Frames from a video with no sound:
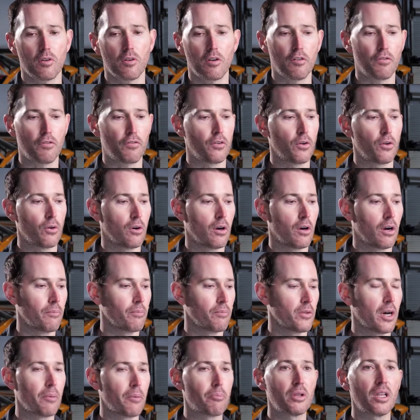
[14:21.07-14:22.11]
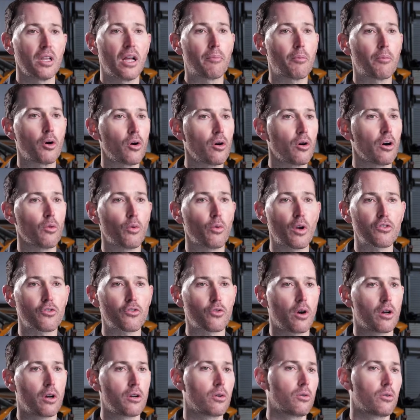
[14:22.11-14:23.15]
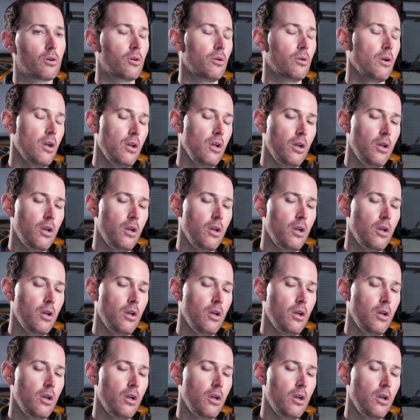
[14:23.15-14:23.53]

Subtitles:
if you're a plumber, a restaurant owner,